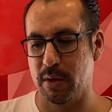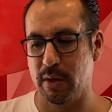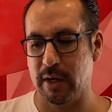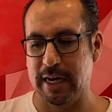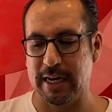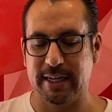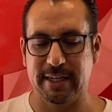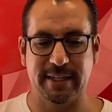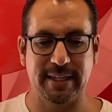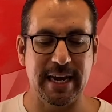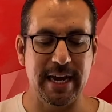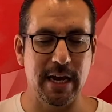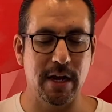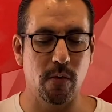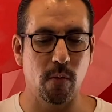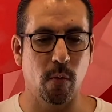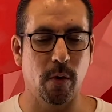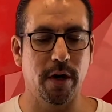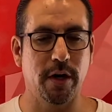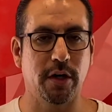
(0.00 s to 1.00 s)
Satan
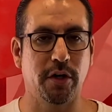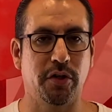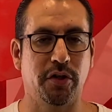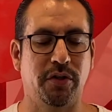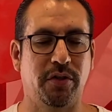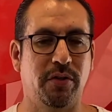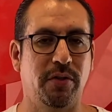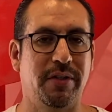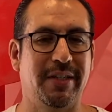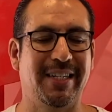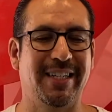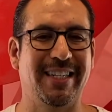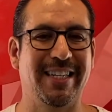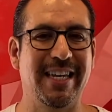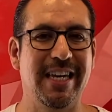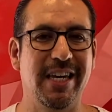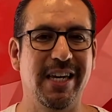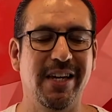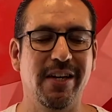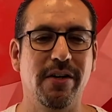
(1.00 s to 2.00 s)
works to
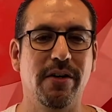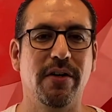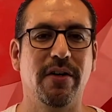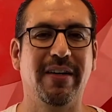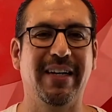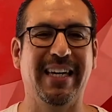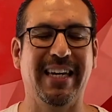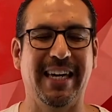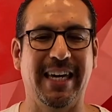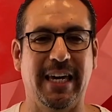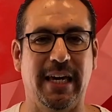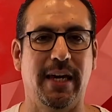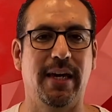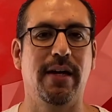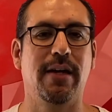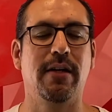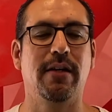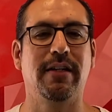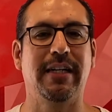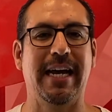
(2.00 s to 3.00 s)
steal,
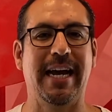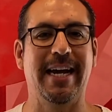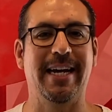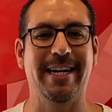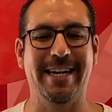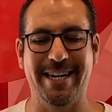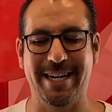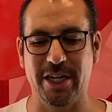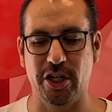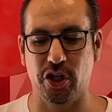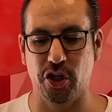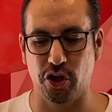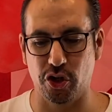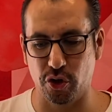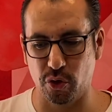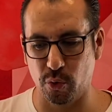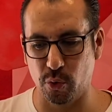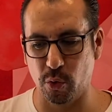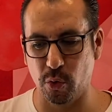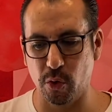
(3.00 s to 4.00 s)
kill, and
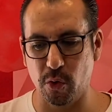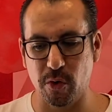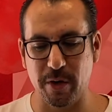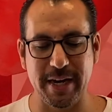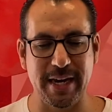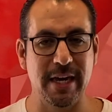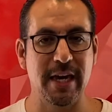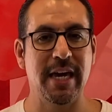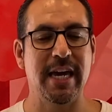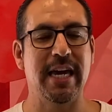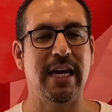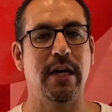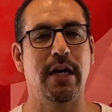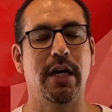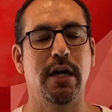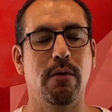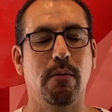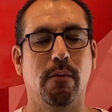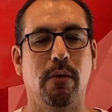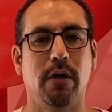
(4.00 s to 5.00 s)
destroy.
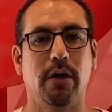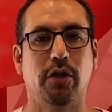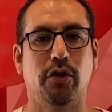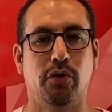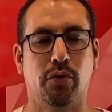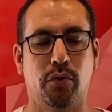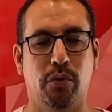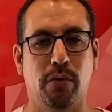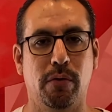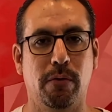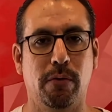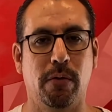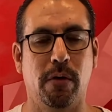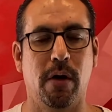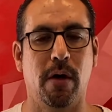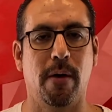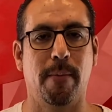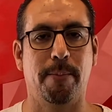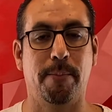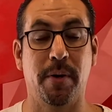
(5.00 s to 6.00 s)
He works to
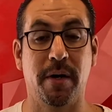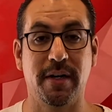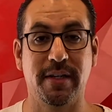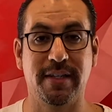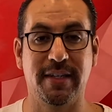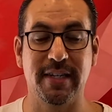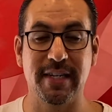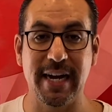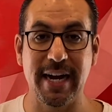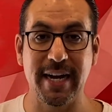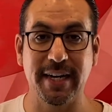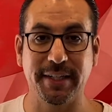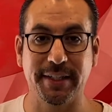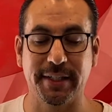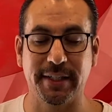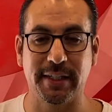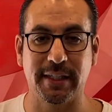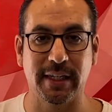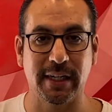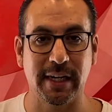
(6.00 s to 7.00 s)

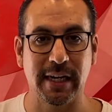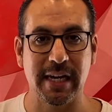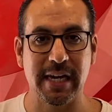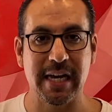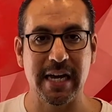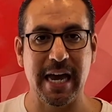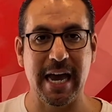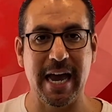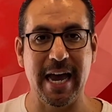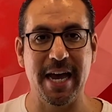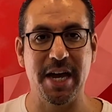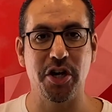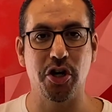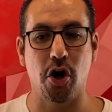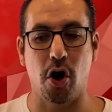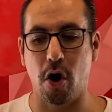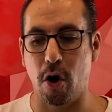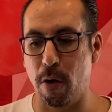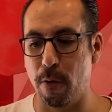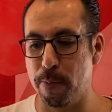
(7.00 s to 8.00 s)
possess and
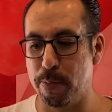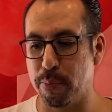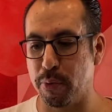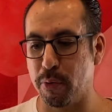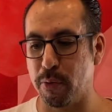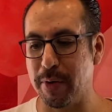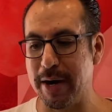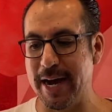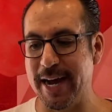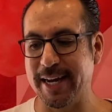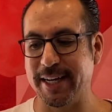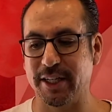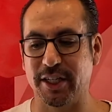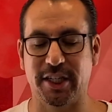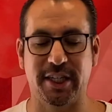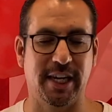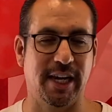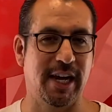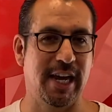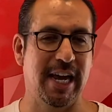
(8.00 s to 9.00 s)

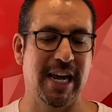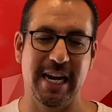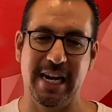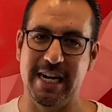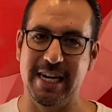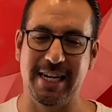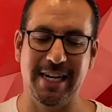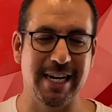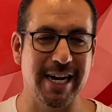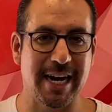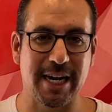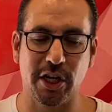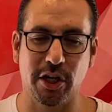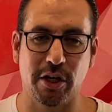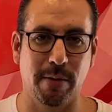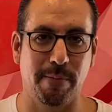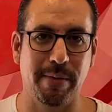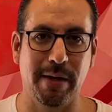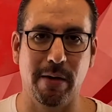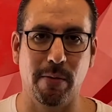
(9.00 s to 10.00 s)
oppress, not to
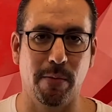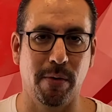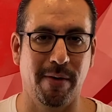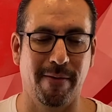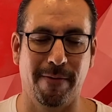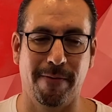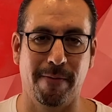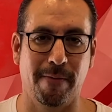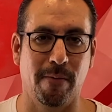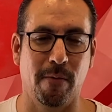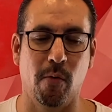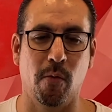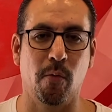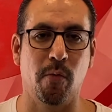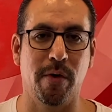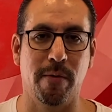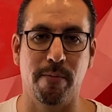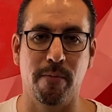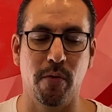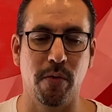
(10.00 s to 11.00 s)
be
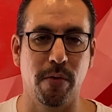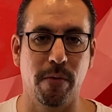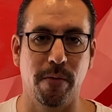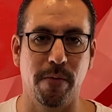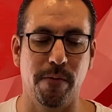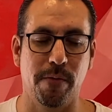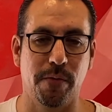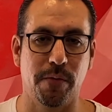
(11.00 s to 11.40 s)
removed.